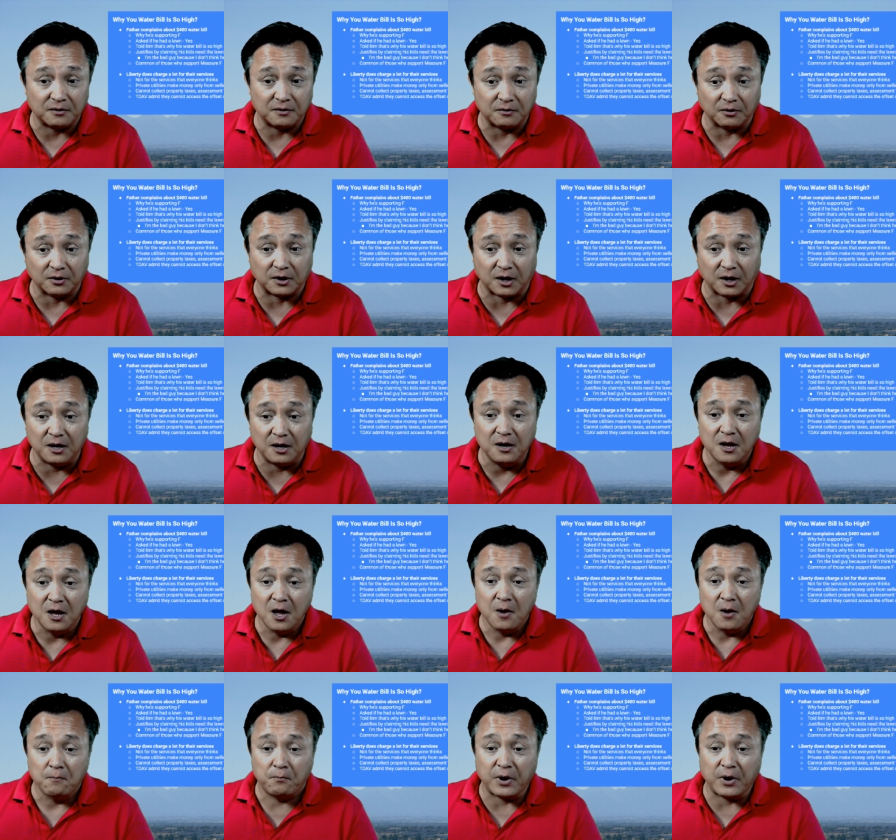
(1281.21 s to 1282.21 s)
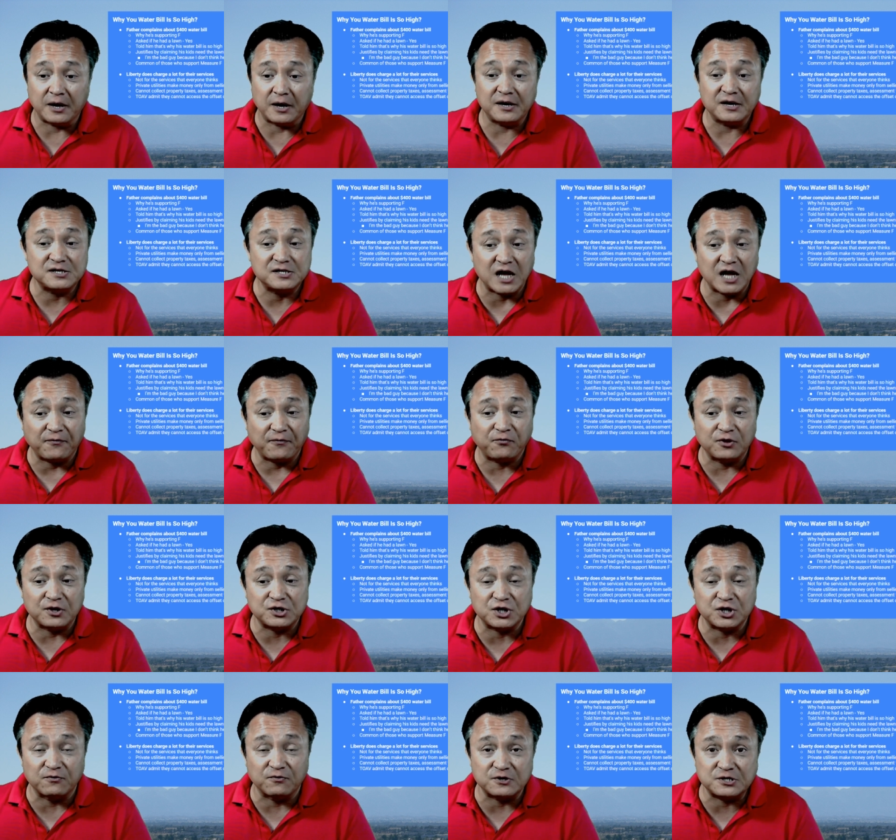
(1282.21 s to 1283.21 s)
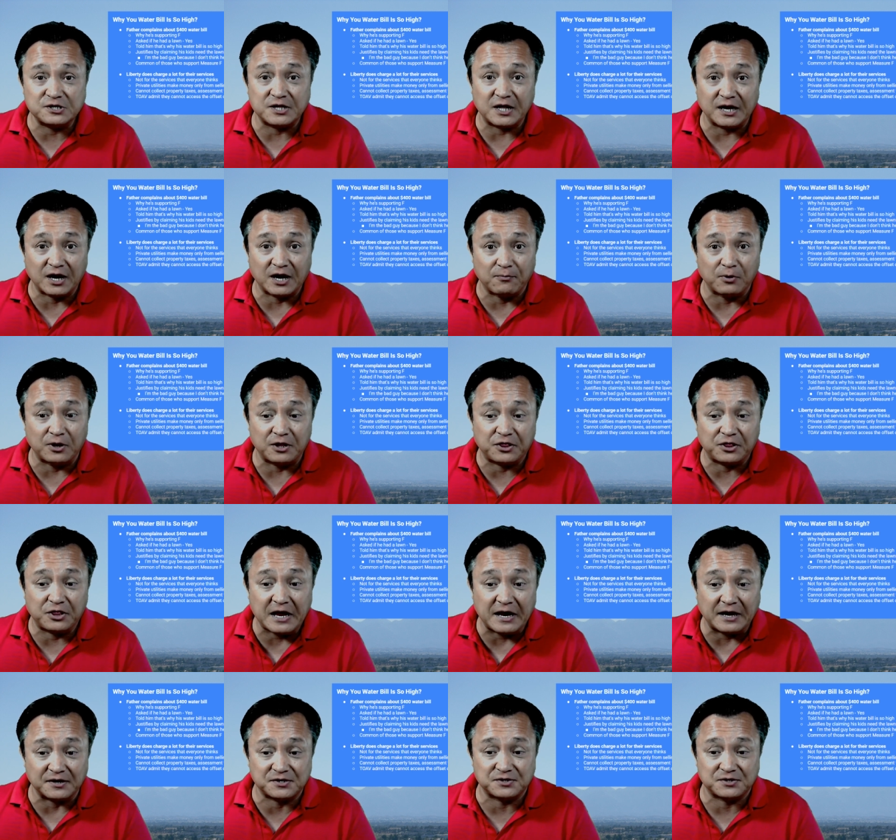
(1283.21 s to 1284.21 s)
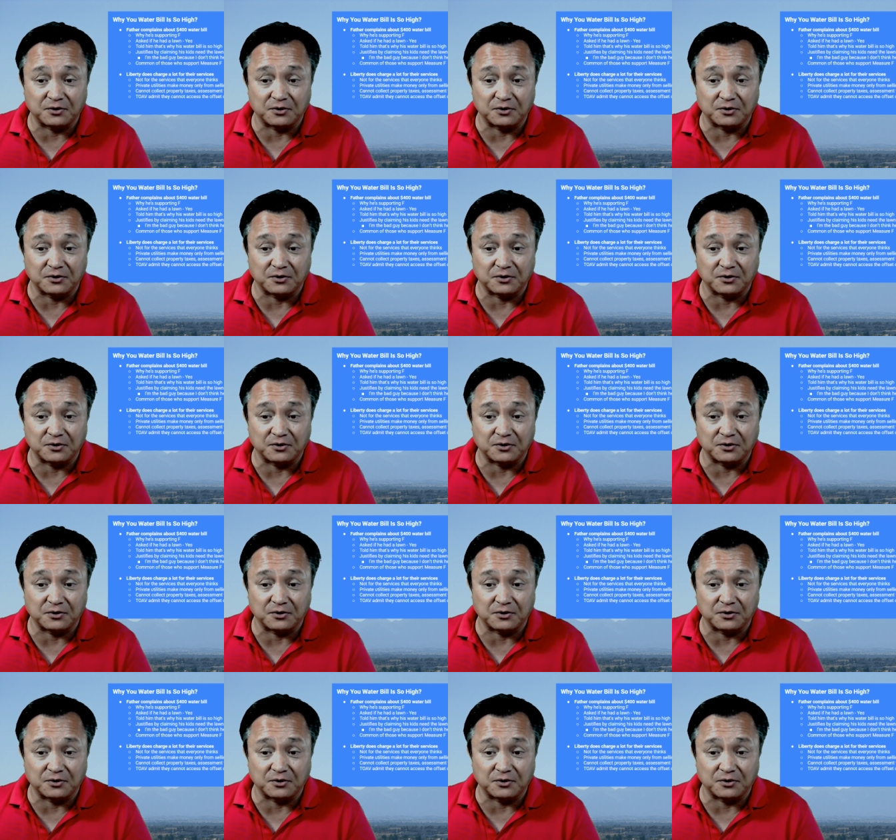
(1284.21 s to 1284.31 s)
Okay, but it's not for the services that everybody thinks.